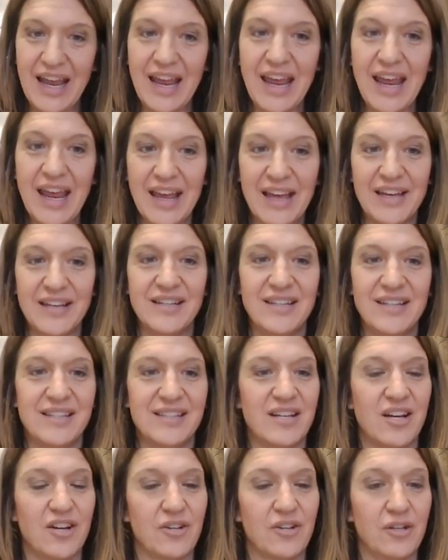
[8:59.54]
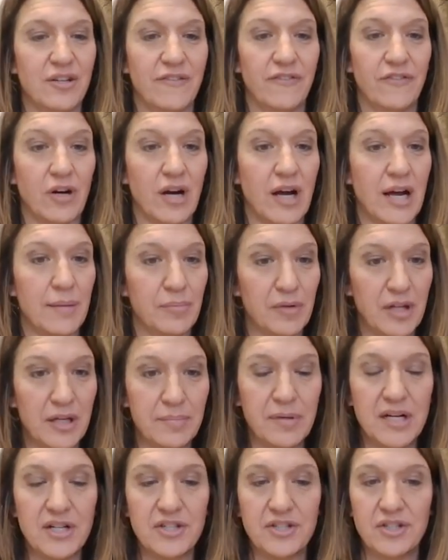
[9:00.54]
and is not good for high blood
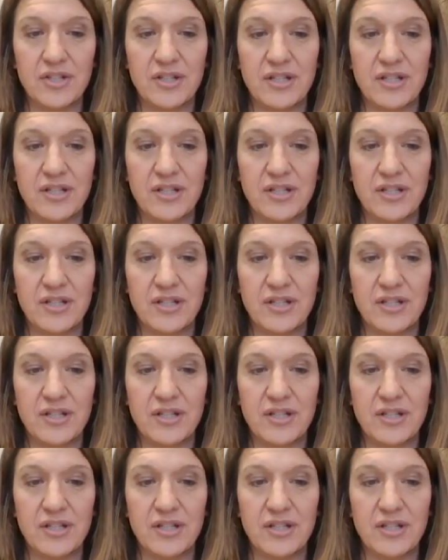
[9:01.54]
pressure,